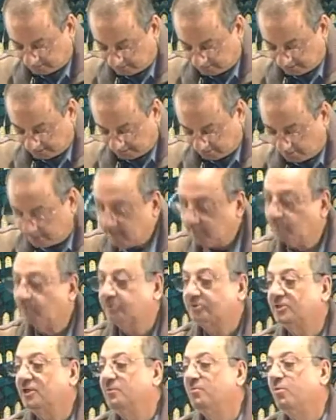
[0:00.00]
No,
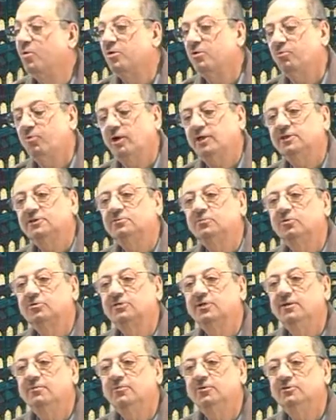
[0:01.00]
Muslimun. What is
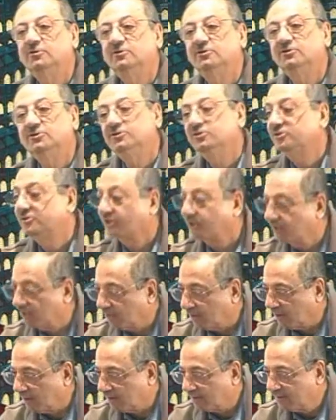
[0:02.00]
Muslimun?
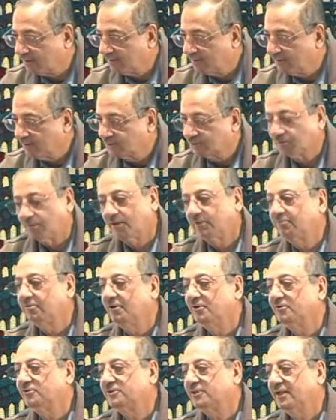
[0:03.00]
Singular. So what
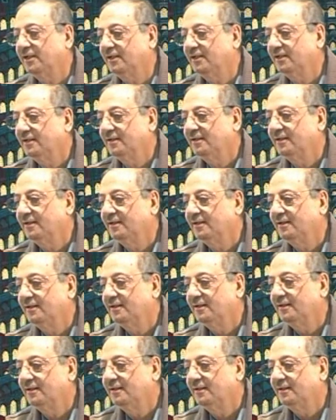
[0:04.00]
will you say?
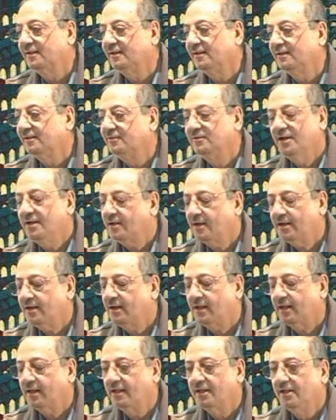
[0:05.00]

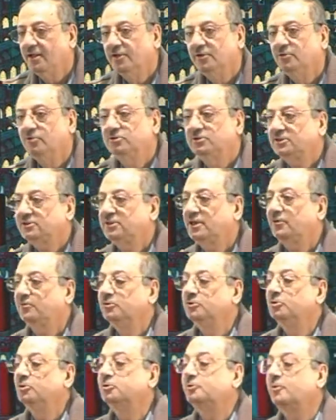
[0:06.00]
No. You just have
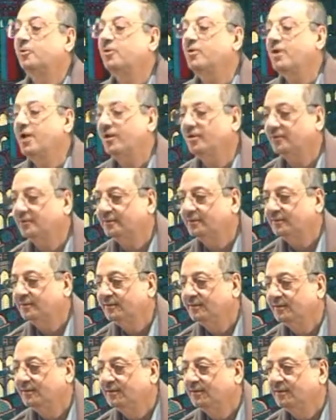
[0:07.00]
to use pronoun.
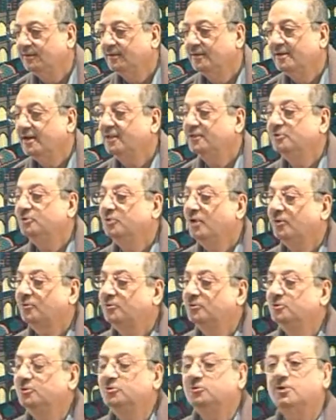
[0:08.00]
No, you have
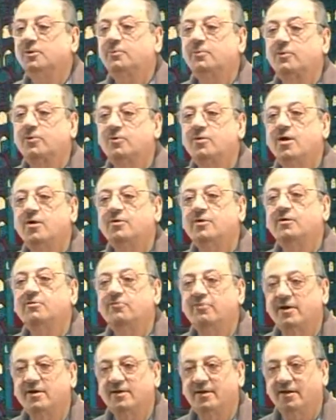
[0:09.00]
to use a pronoun in
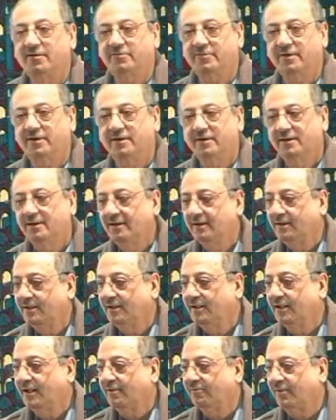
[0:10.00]
front of it
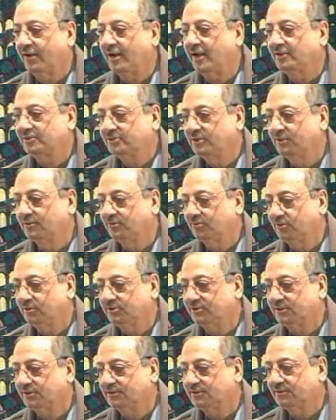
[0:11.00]
for asking
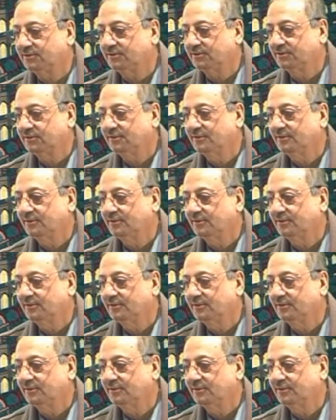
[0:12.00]
questions.